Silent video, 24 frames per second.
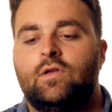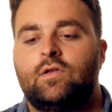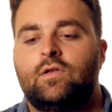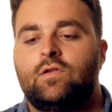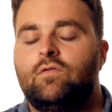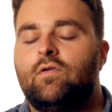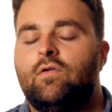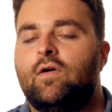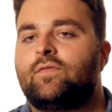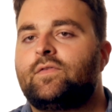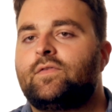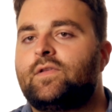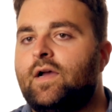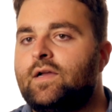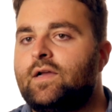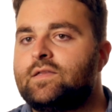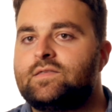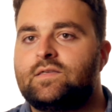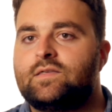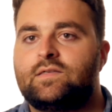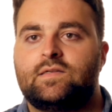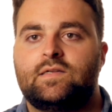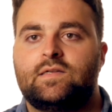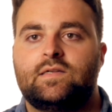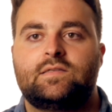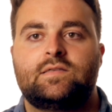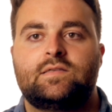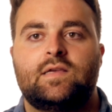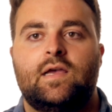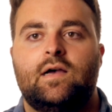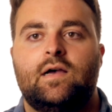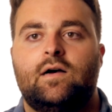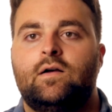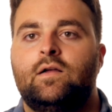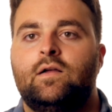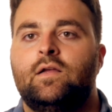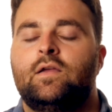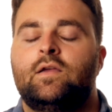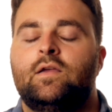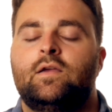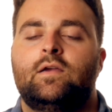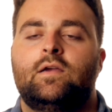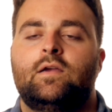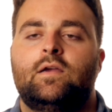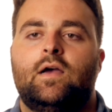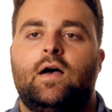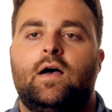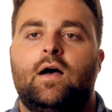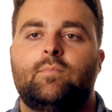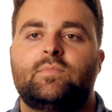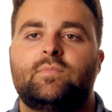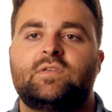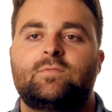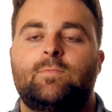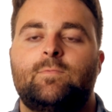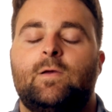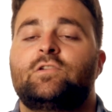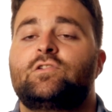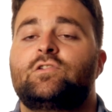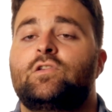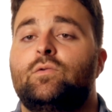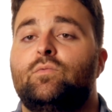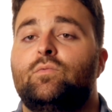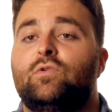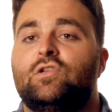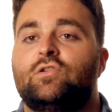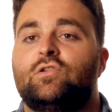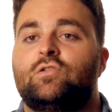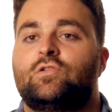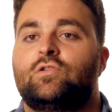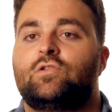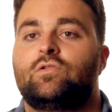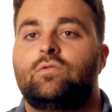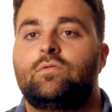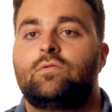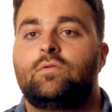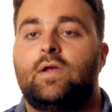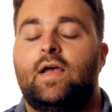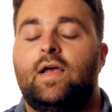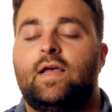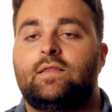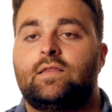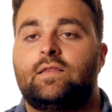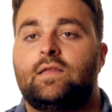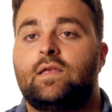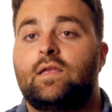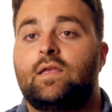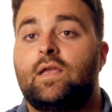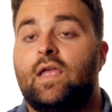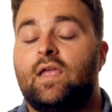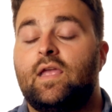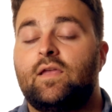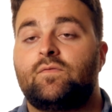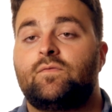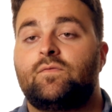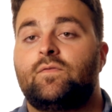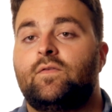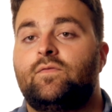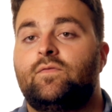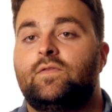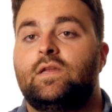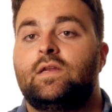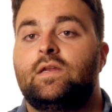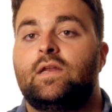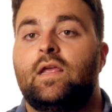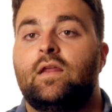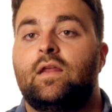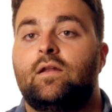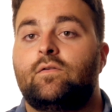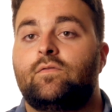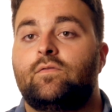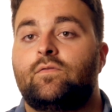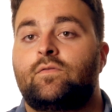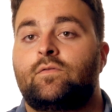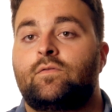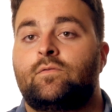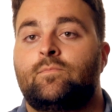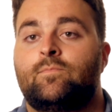You have tons of detail, especially when you shoot at the 850 native.